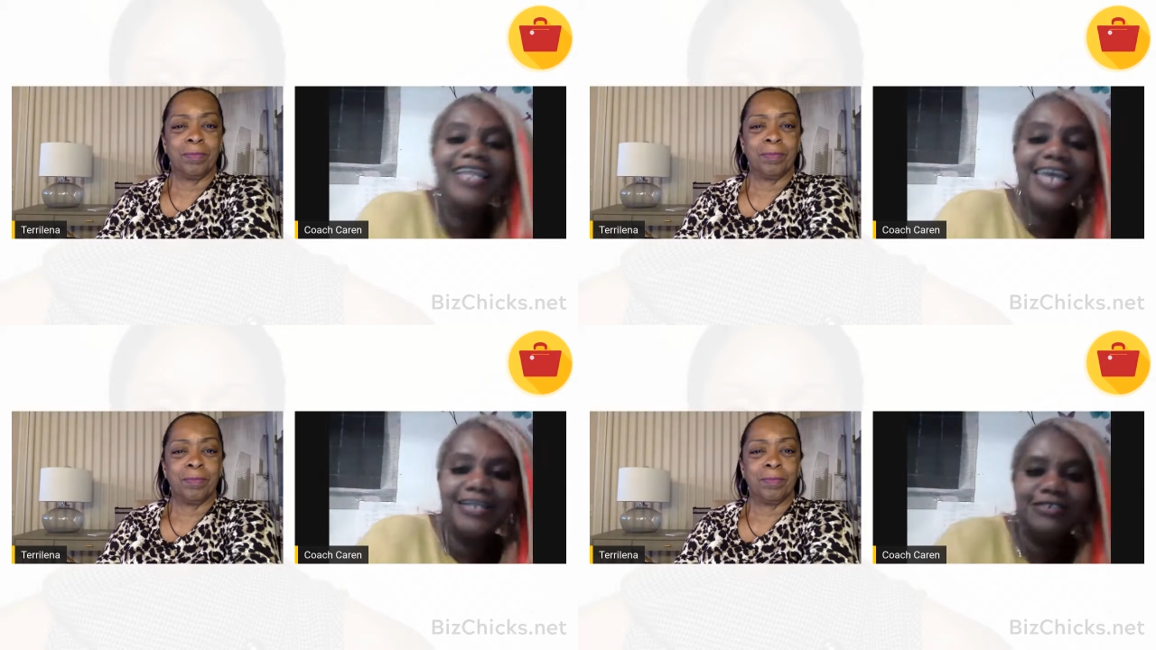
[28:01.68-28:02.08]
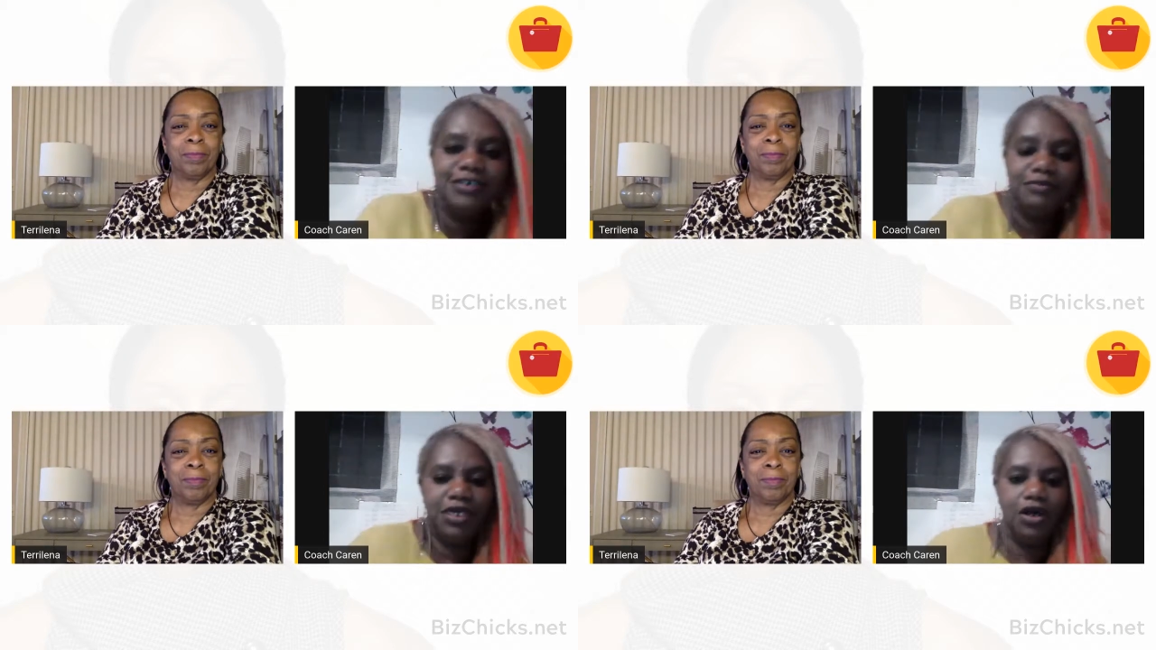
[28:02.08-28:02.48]
Speaker 1: get to
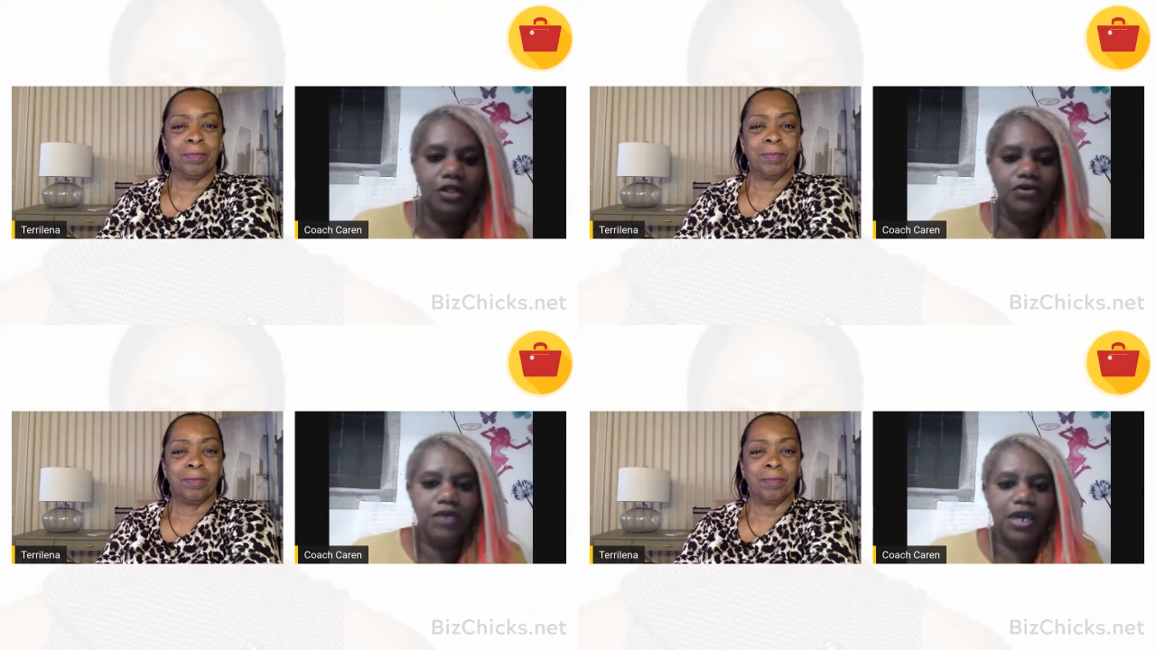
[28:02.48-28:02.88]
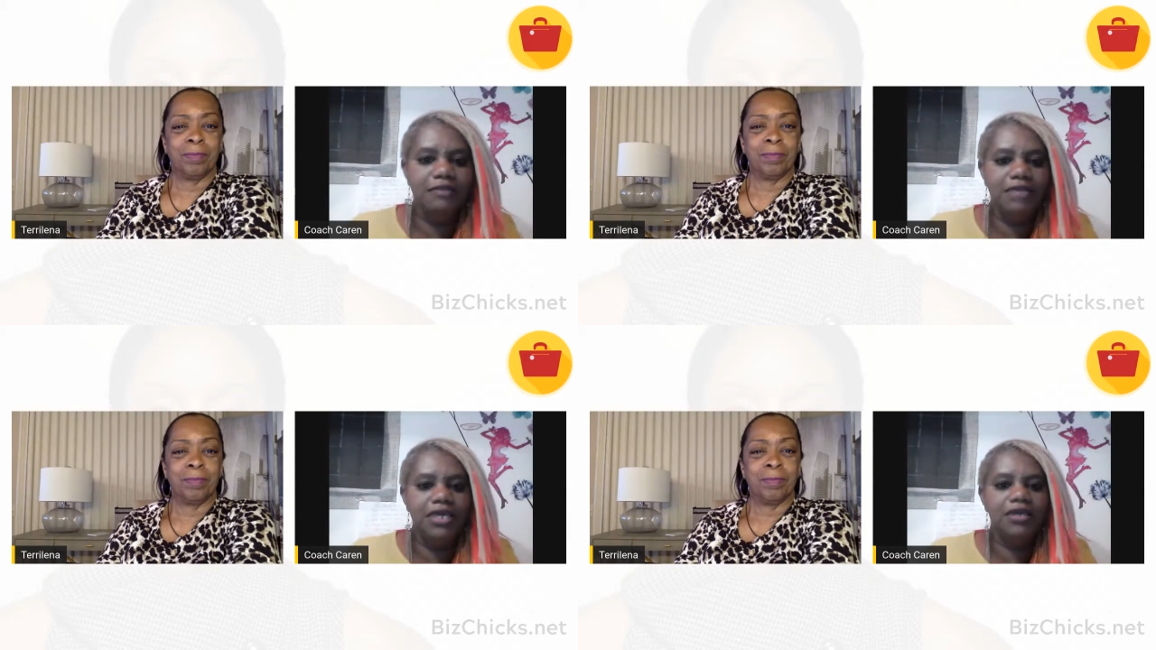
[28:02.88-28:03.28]
be all you can
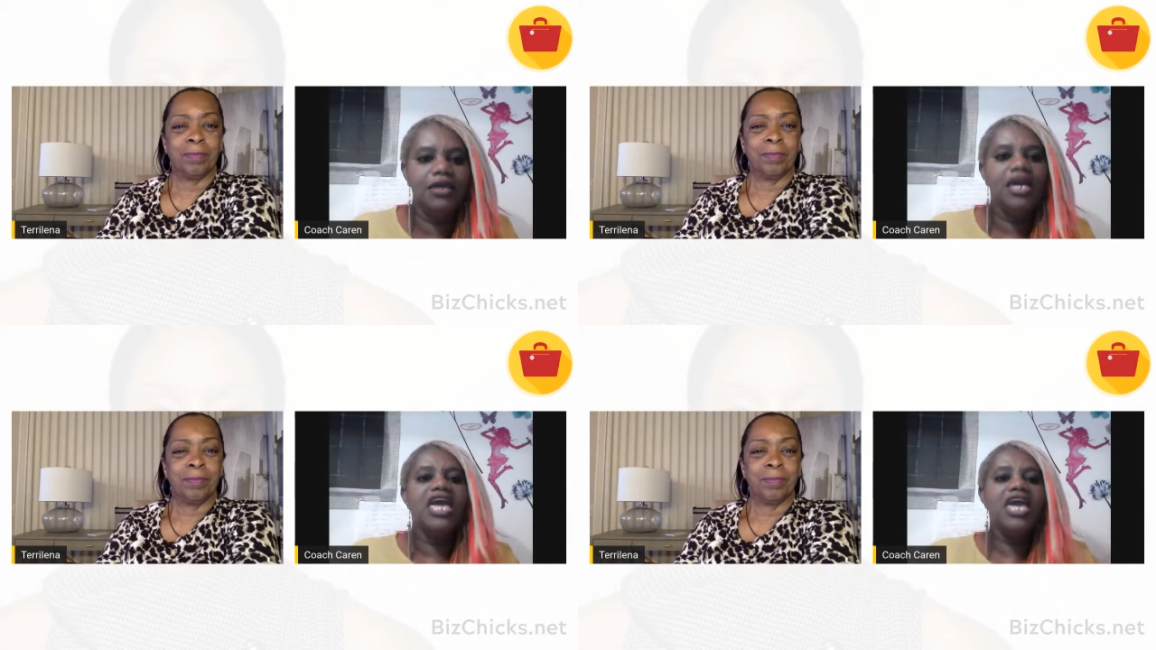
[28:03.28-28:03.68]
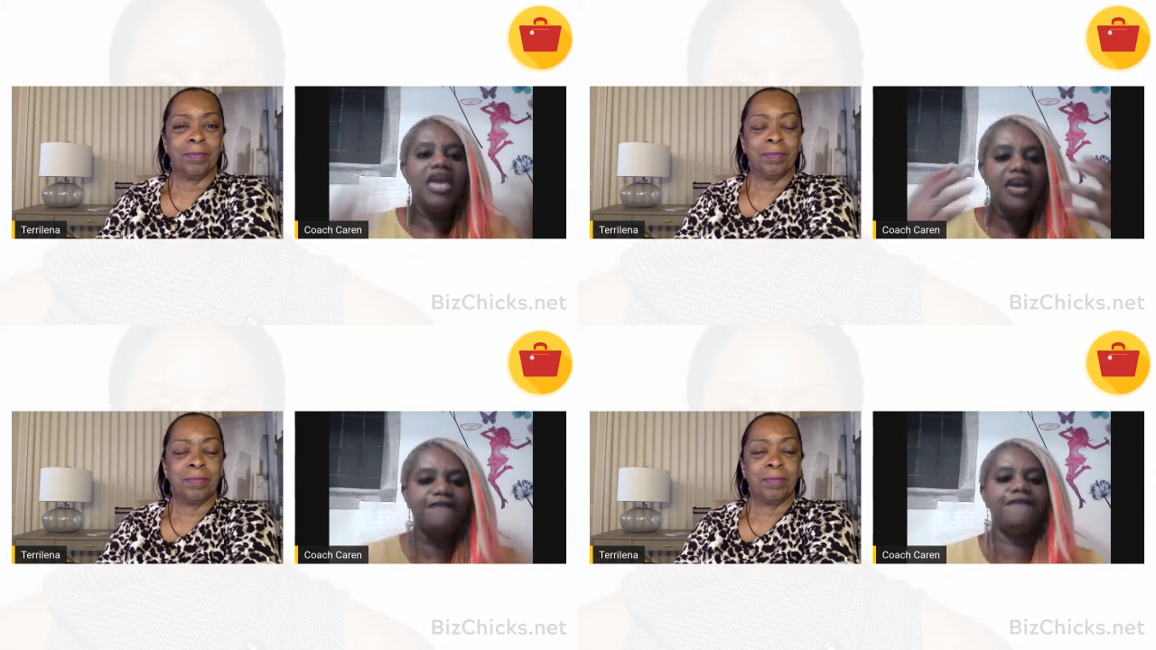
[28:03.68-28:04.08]
be
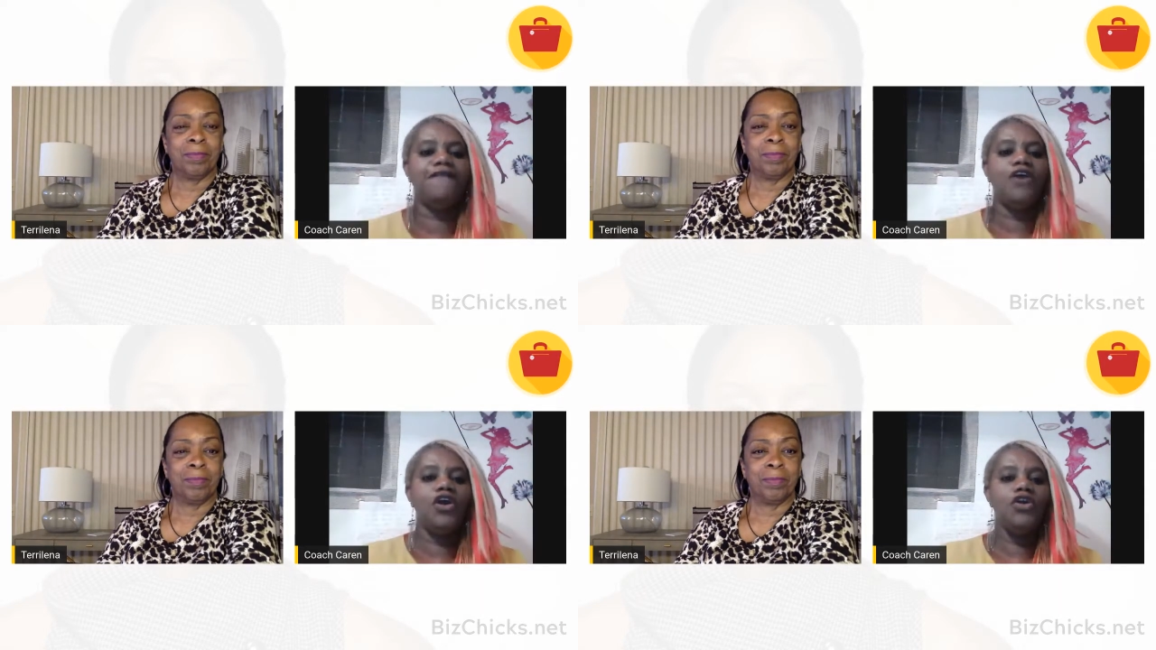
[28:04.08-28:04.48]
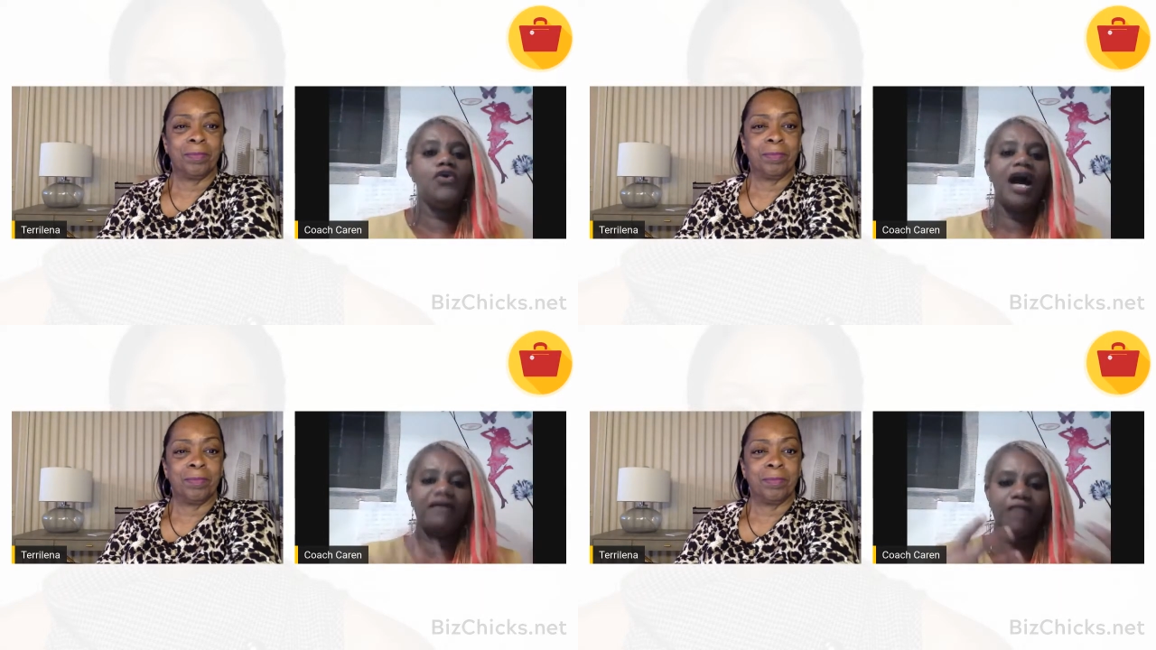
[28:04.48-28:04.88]
if you
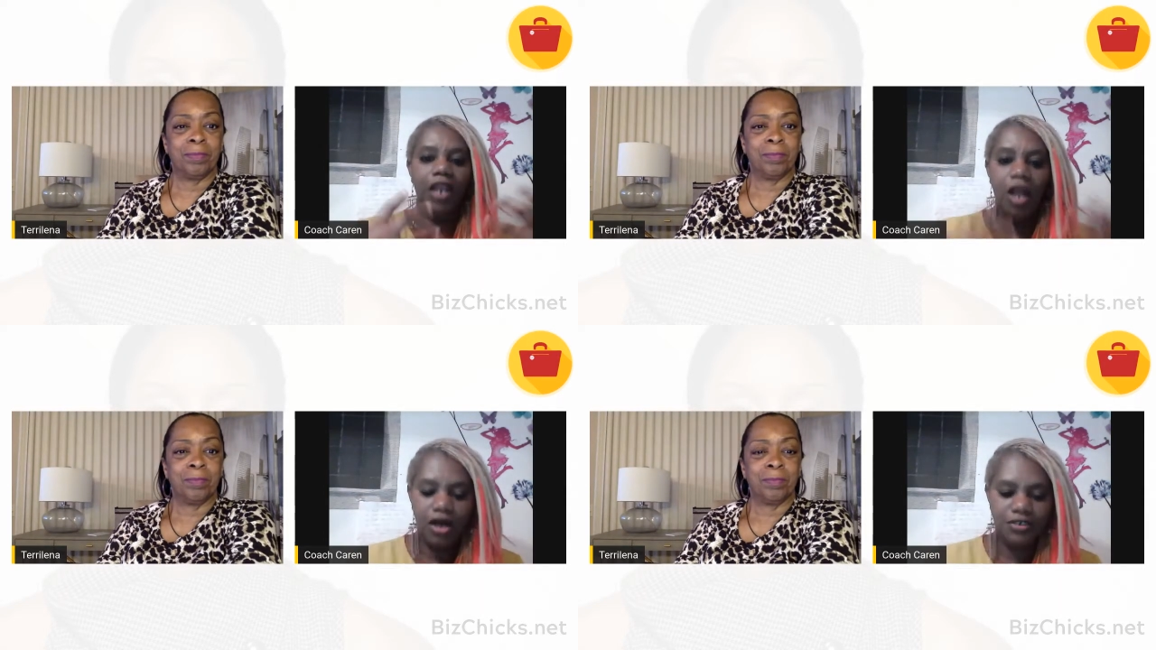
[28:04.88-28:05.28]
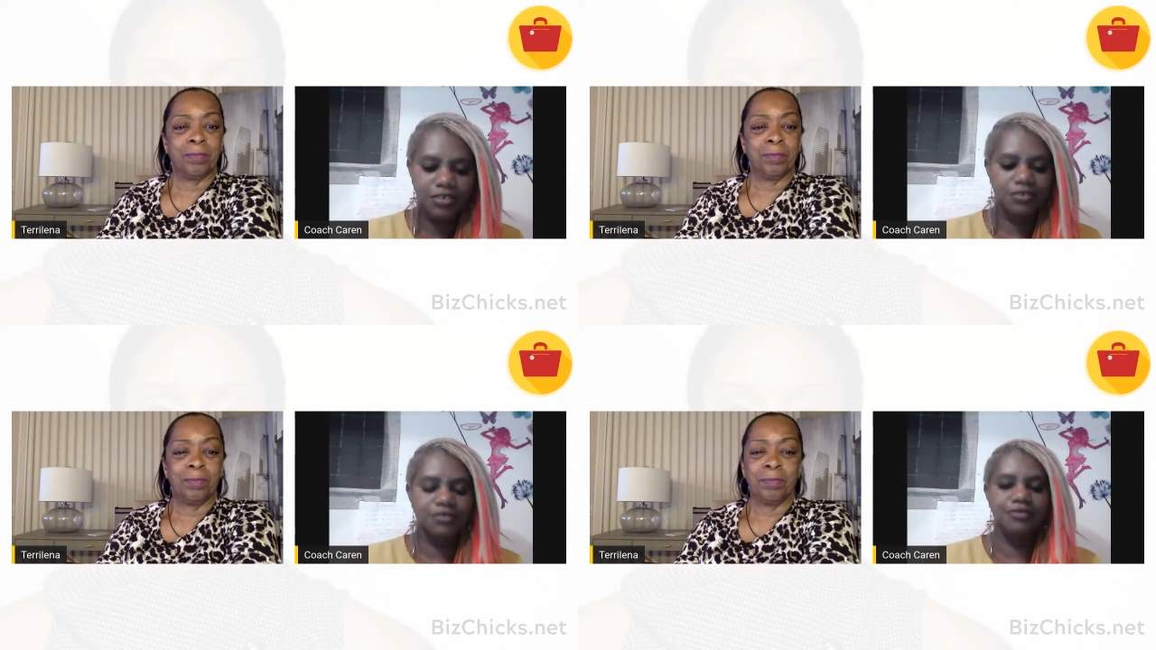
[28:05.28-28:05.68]
haven't lost.